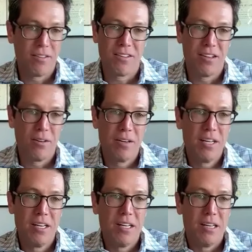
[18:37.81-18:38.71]
So
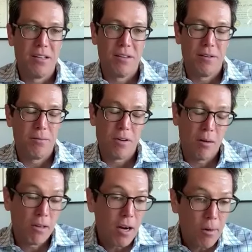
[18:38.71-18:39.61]
they're
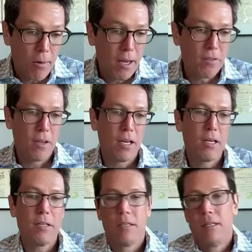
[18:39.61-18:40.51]
probably not raising